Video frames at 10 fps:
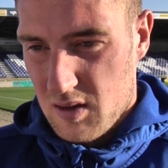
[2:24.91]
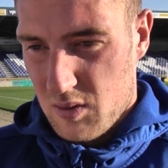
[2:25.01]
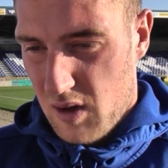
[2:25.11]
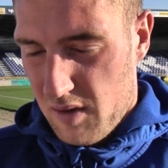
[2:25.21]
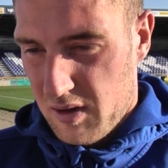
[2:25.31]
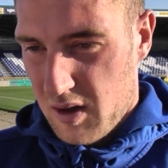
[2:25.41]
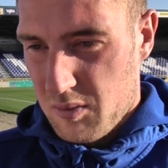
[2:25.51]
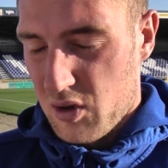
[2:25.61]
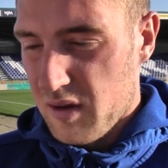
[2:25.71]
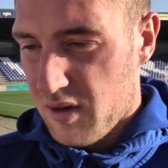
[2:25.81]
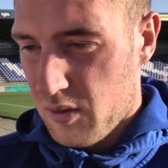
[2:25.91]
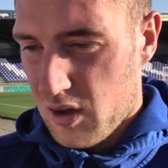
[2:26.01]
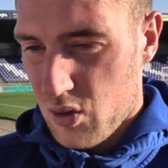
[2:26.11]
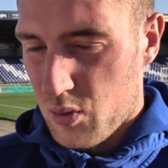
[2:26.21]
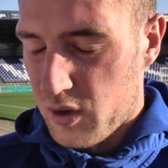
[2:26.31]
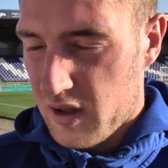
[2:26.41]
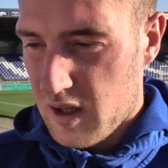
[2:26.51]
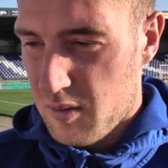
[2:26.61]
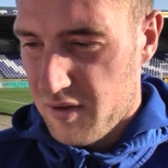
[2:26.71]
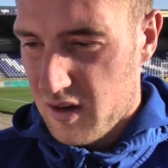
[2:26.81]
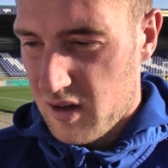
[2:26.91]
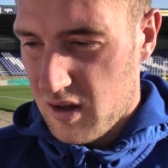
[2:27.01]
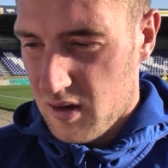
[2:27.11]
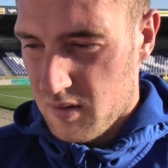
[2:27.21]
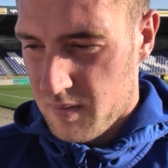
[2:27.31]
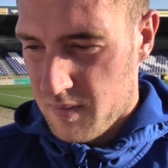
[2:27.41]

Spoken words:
we have every belief that we can go and win that game Friday night.